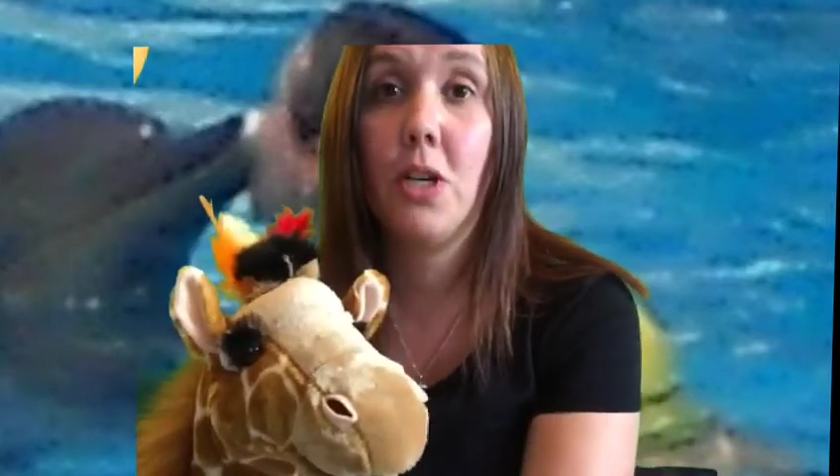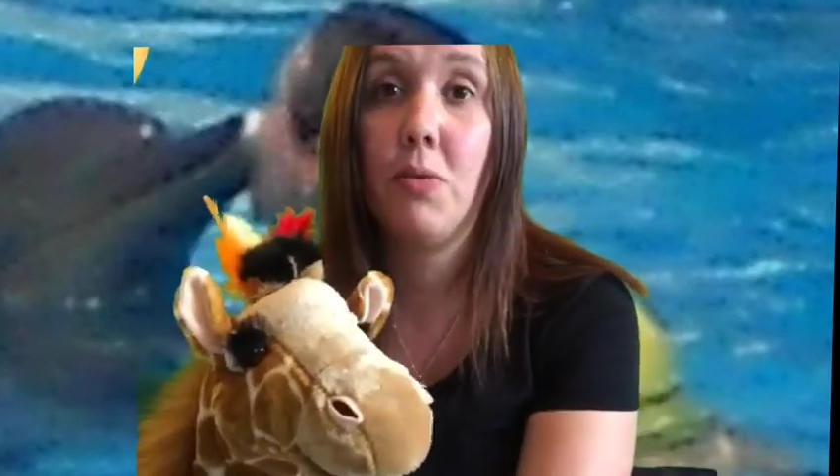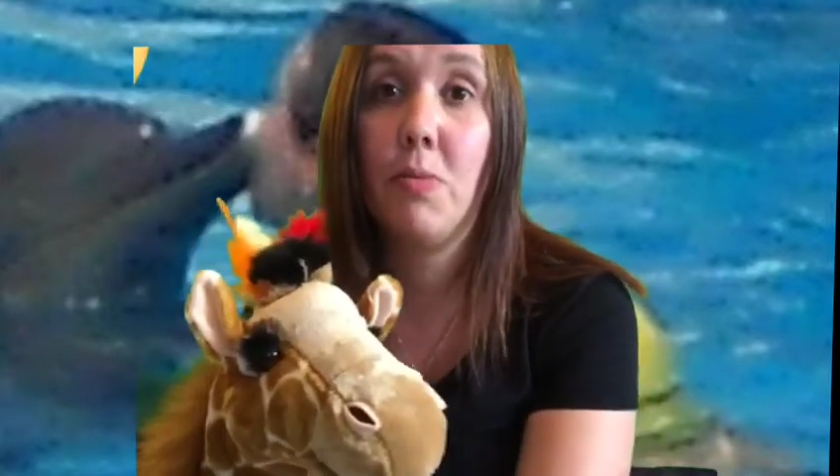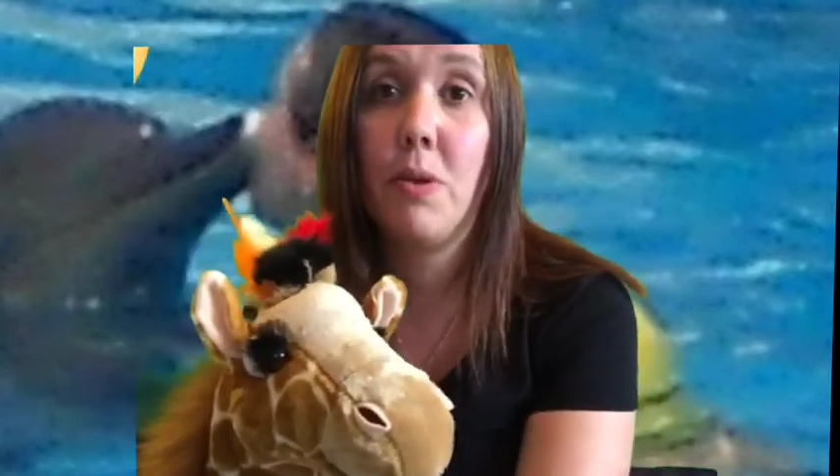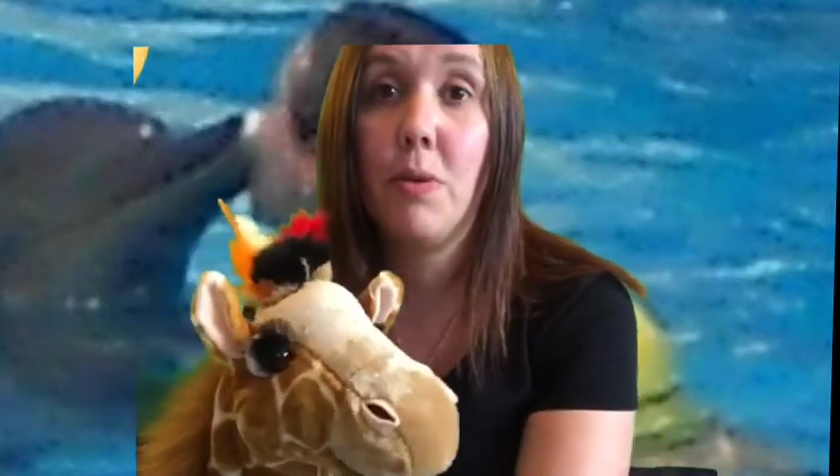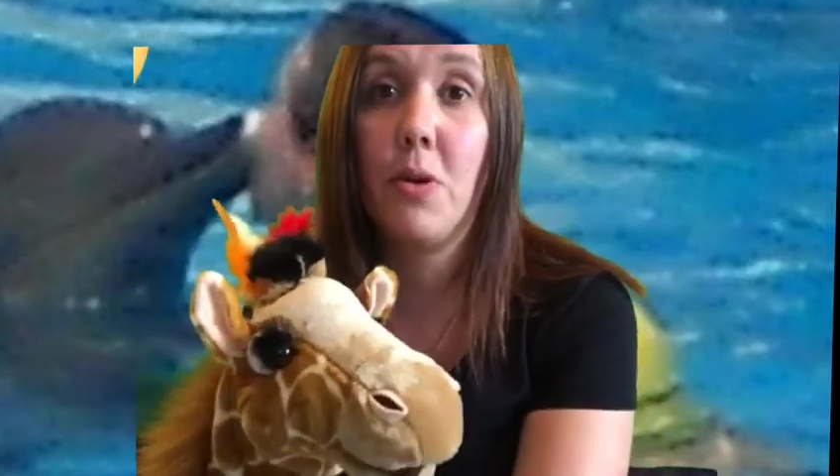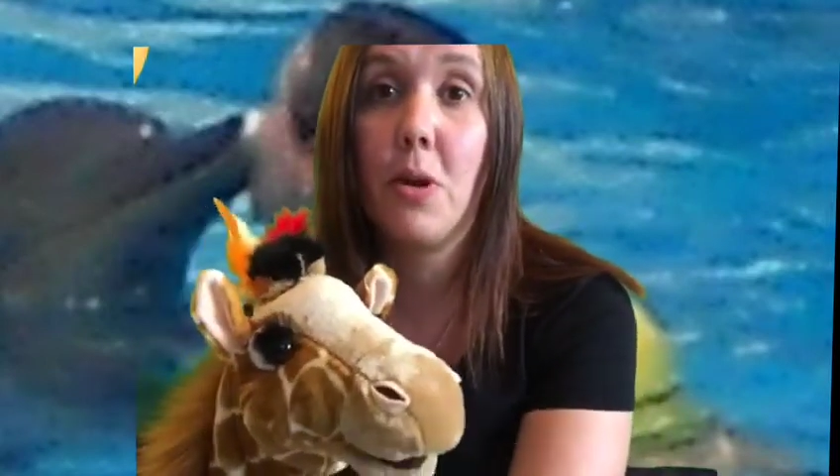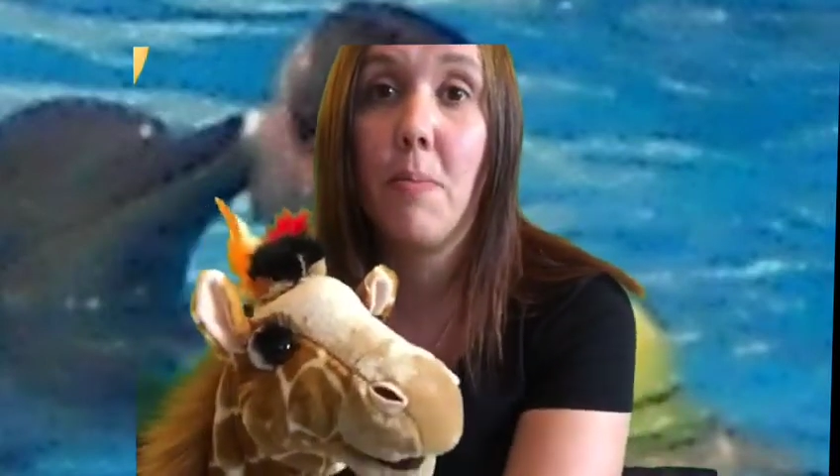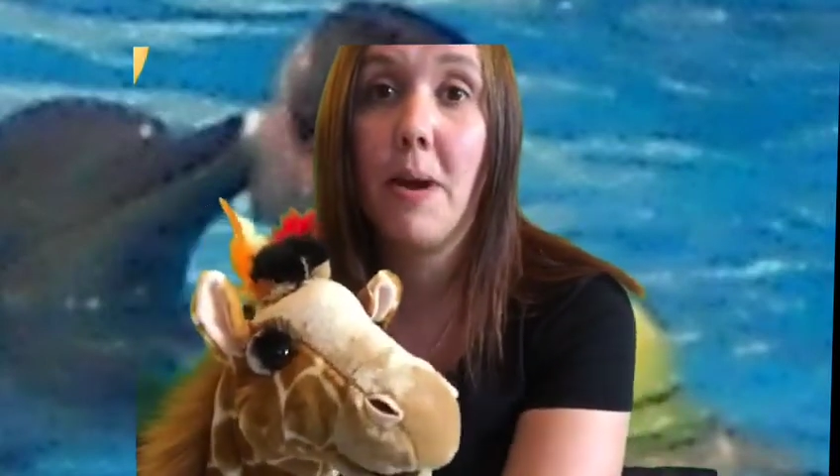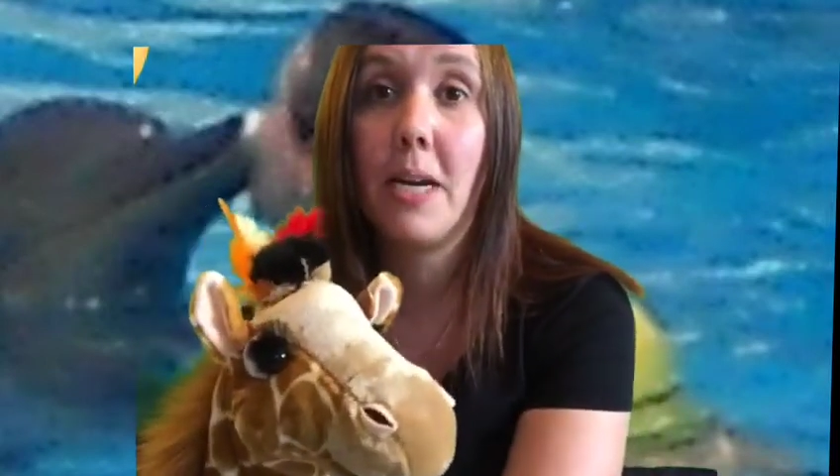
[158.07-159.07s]
with me when you
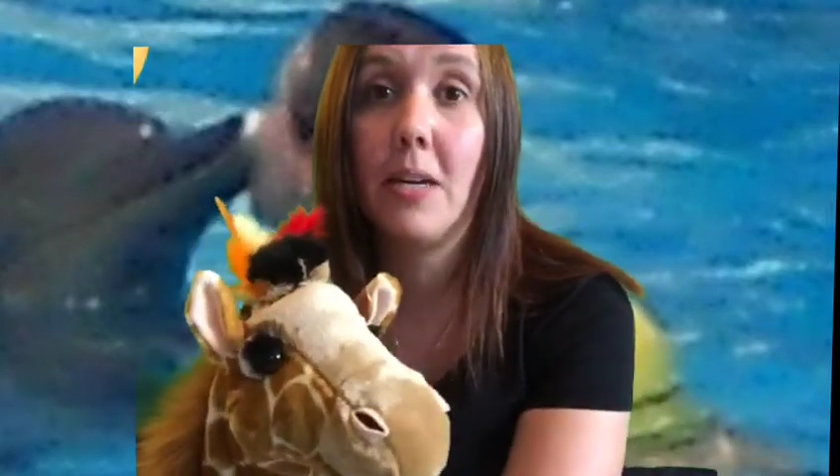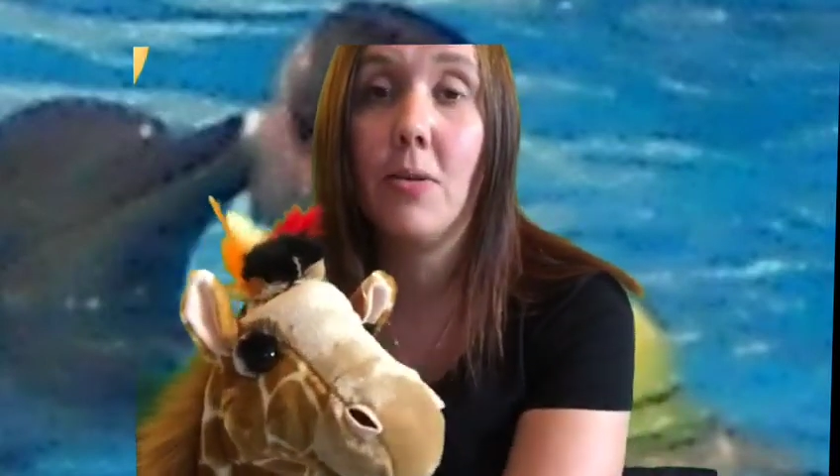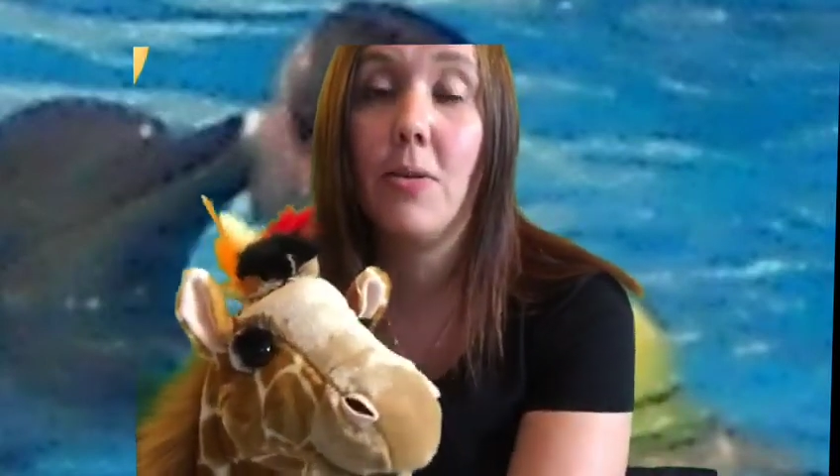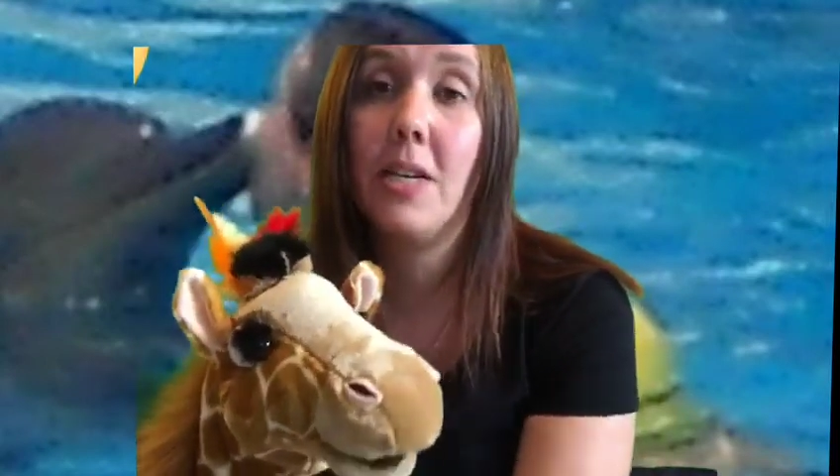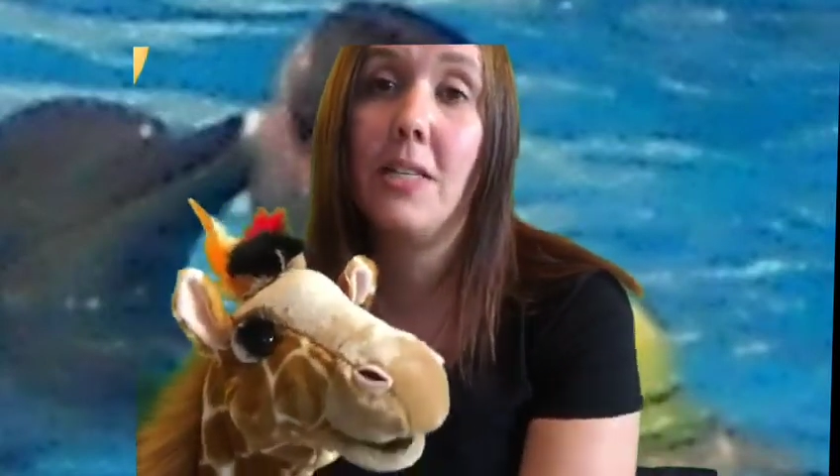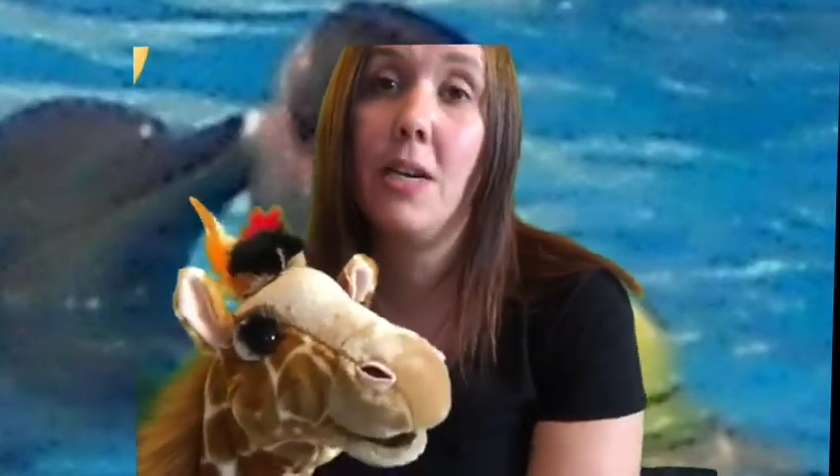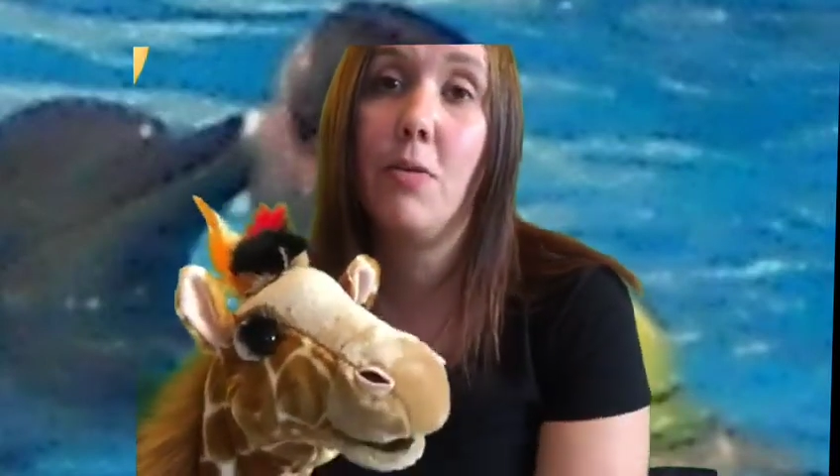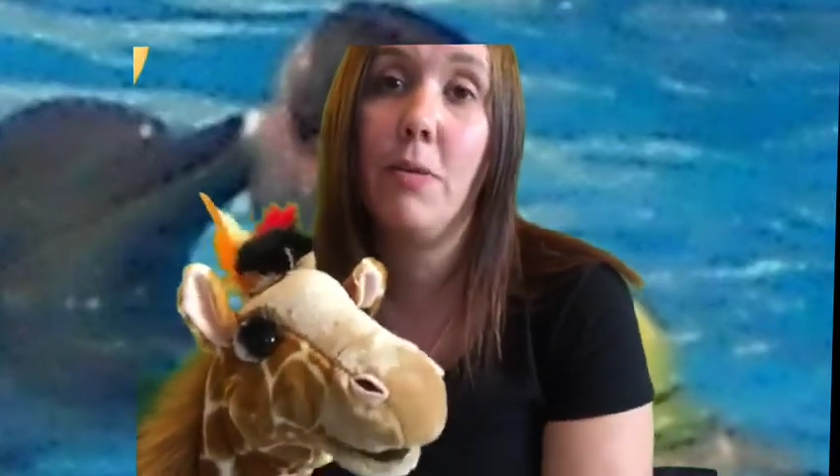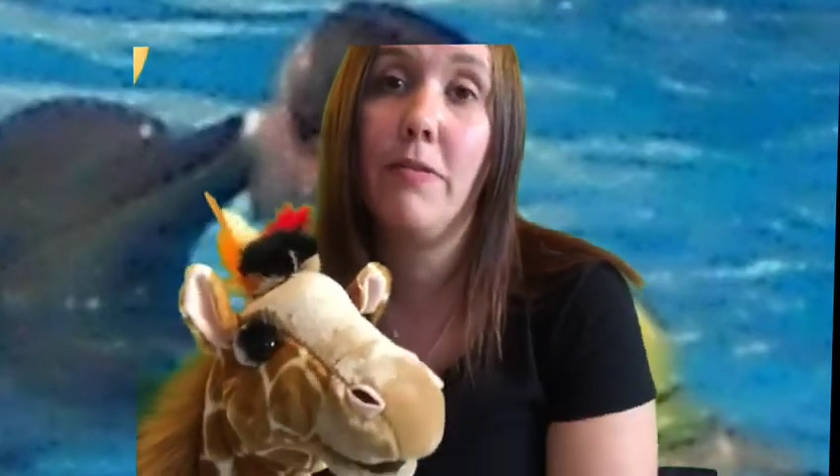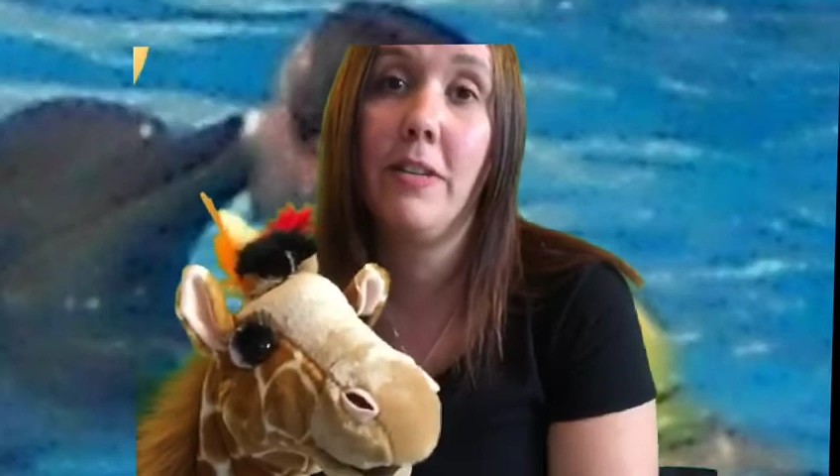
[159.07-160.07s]
come back in August, that would
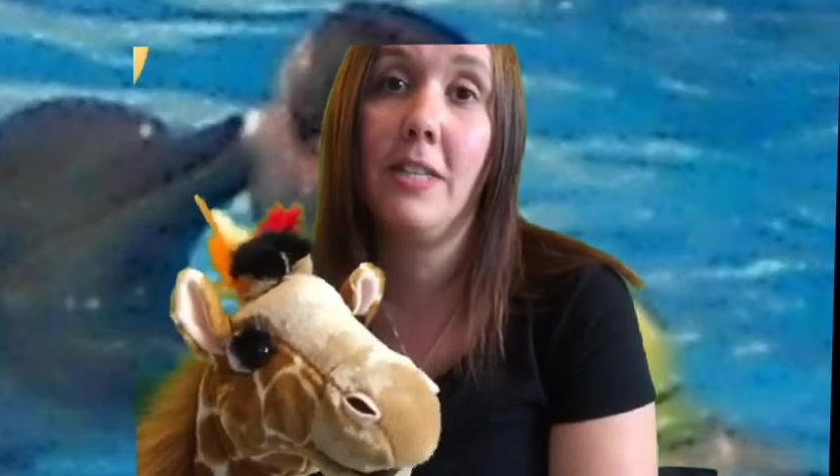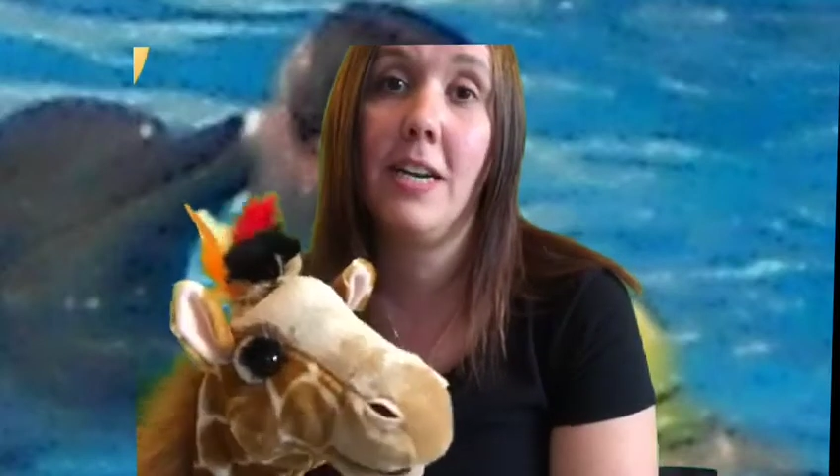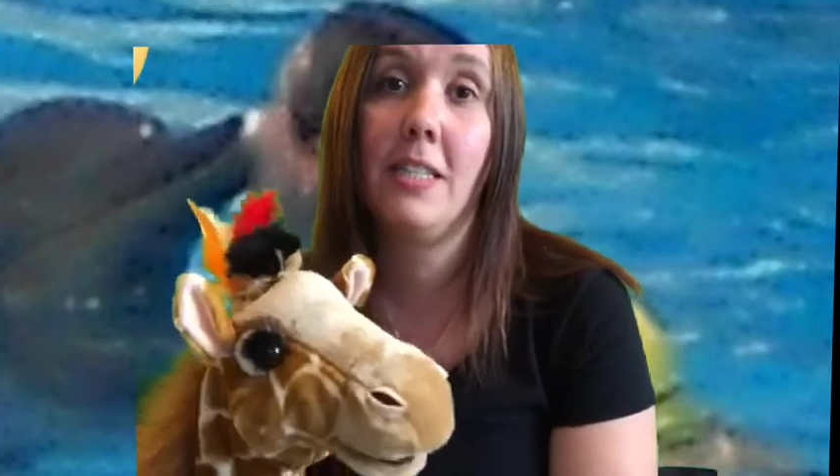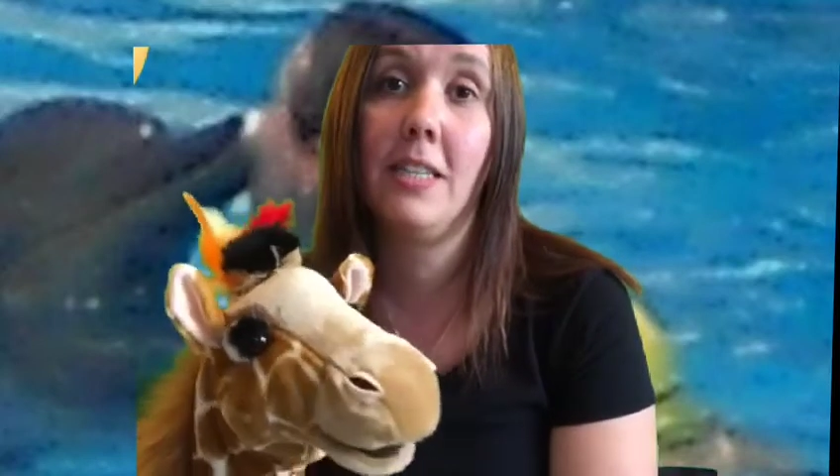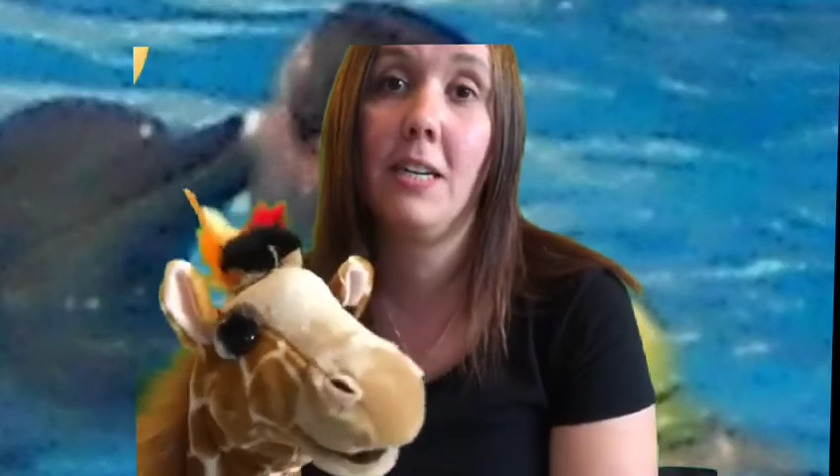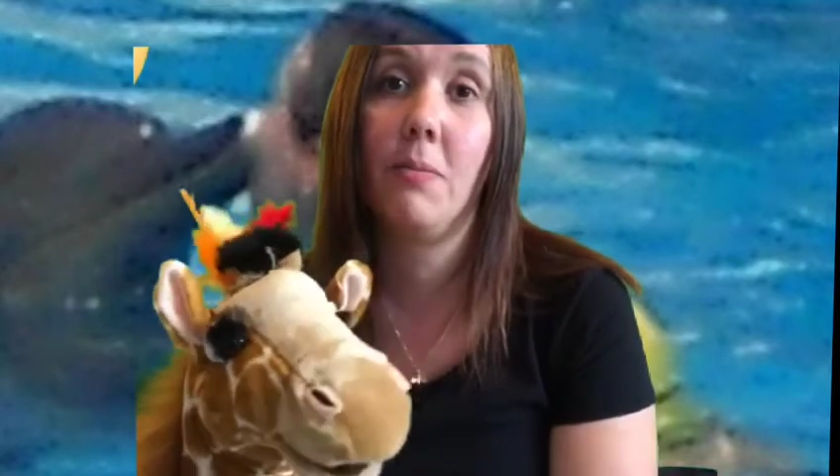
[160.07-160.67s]
be fantastic.